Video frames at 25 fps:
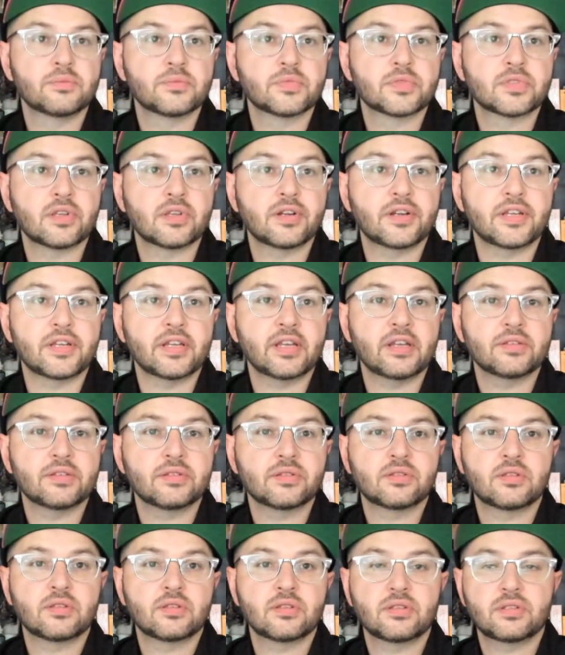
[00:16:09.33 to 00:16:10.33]
Sorry,
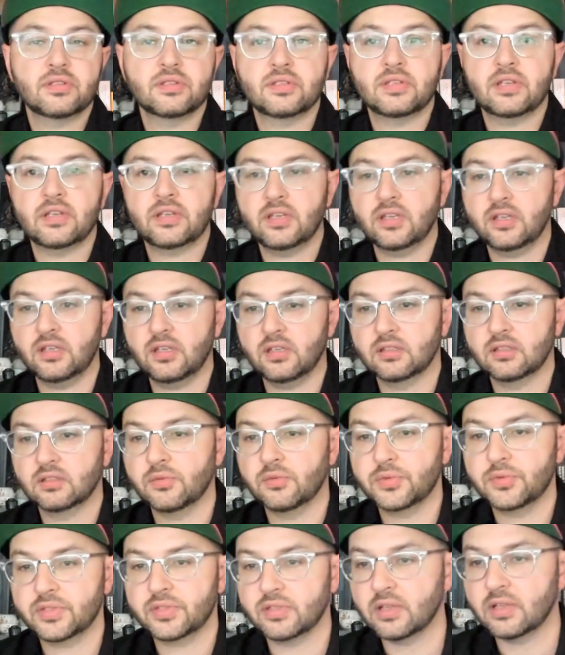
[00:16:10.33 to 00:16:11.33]
it's just a second.
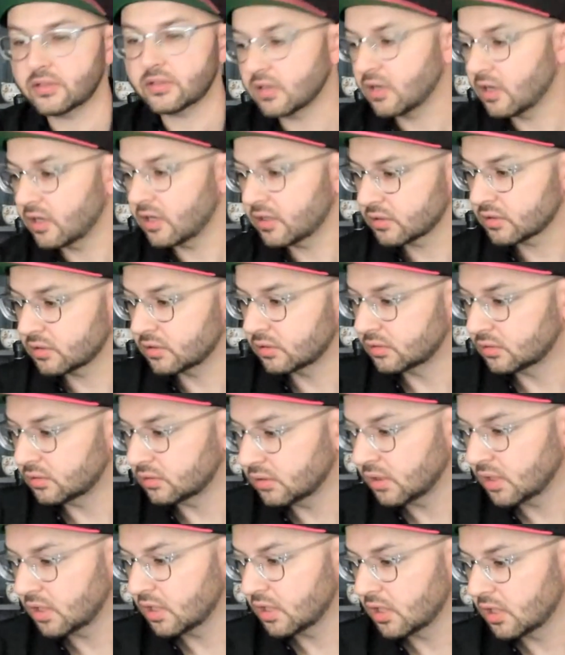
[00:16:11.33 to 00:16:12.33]
There was another
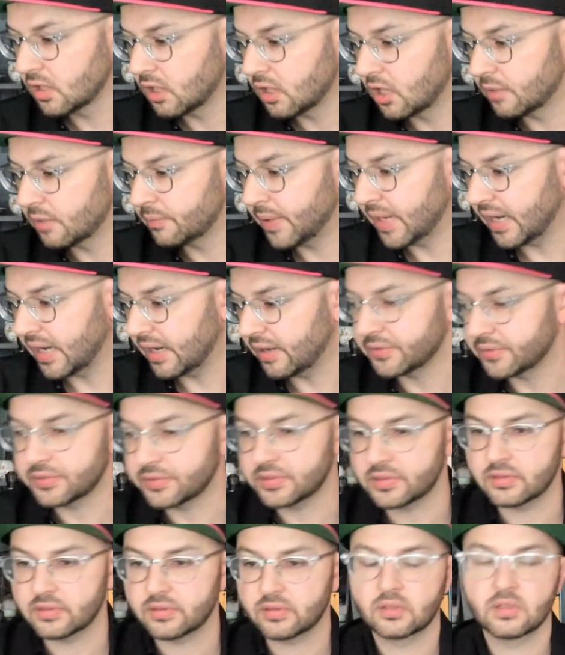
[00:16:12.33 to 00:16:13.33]
article
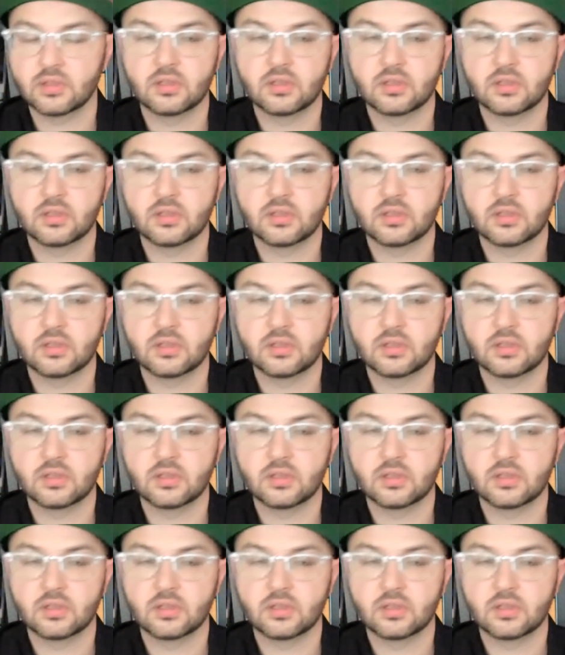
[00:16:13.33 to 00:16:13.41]
about